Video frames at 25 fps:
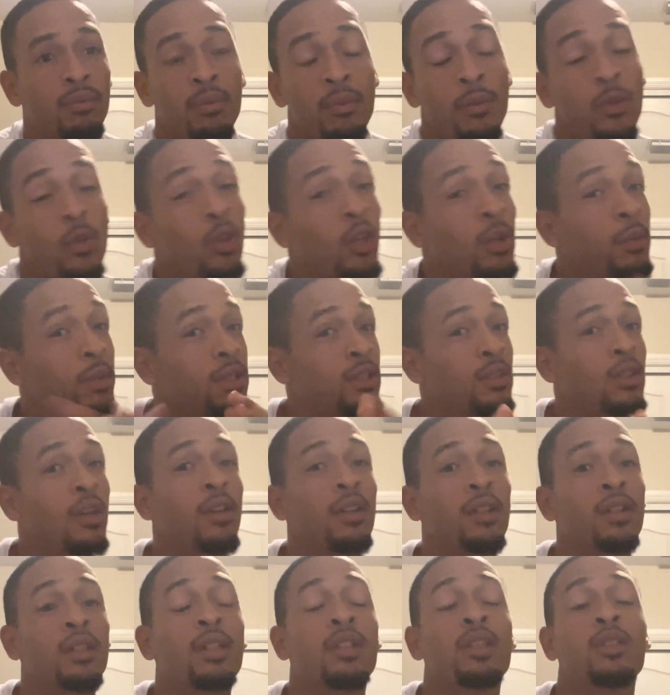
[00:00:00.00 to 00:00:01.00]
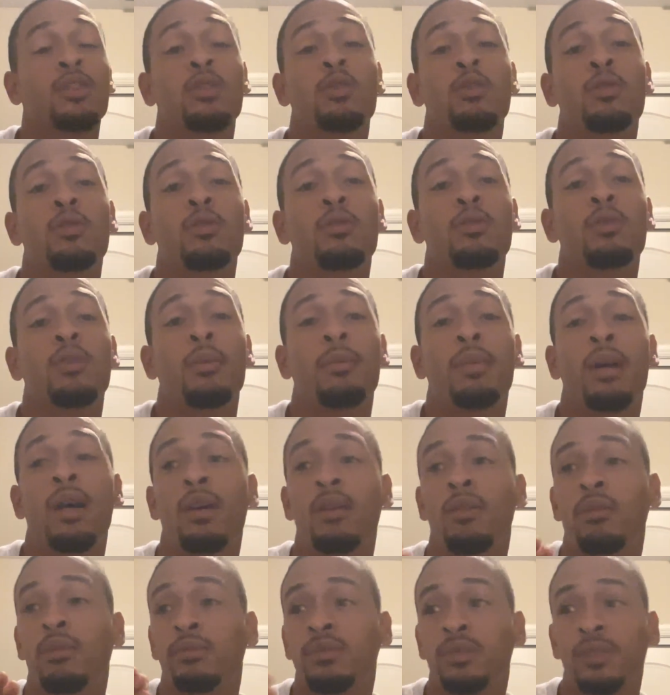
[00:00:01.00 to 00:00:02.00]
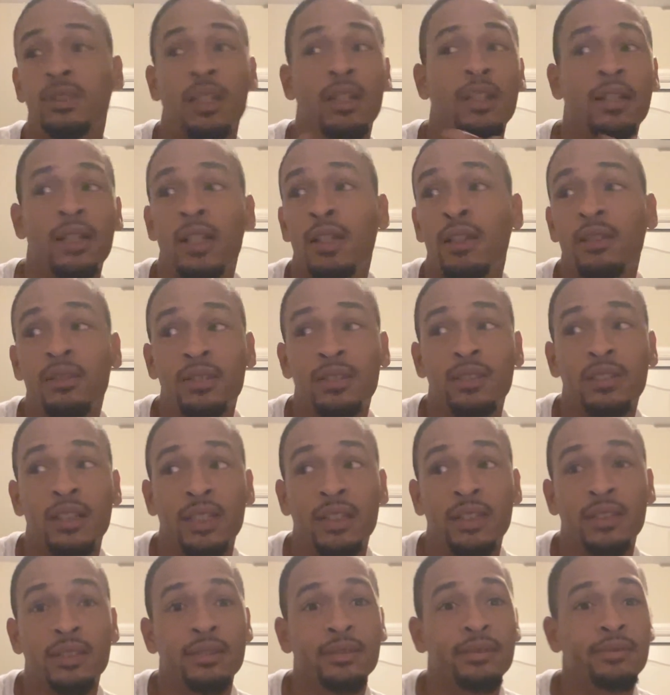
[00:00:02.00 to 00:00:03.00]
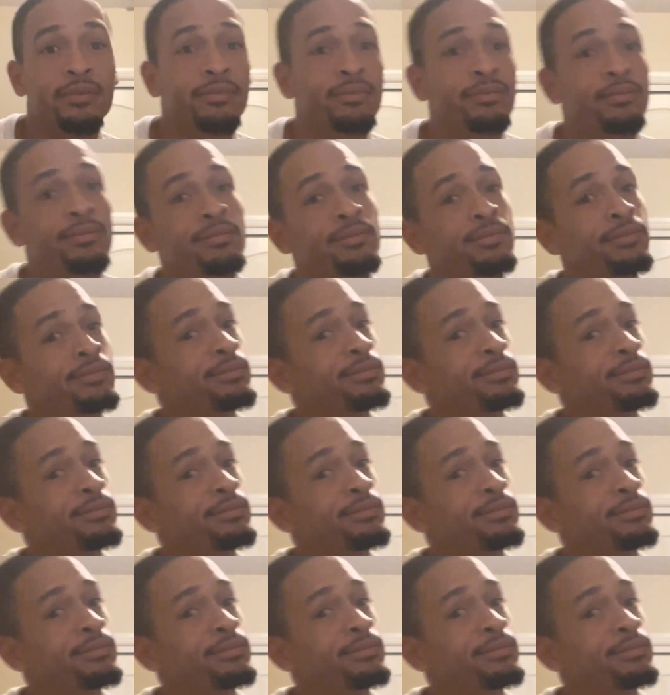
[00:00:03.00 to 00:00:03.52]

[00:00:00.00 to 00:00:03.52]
you could be talking to a dude about something else, and